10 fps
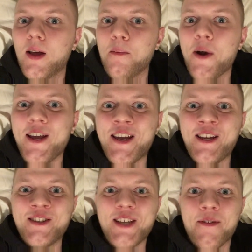Breaking
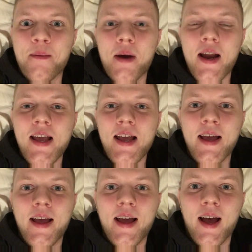news, everybody.
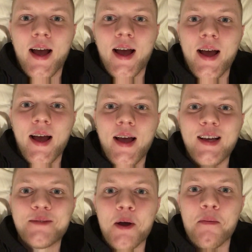
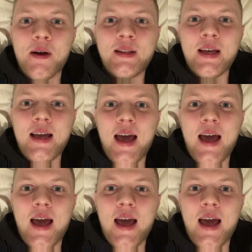It's my birthday,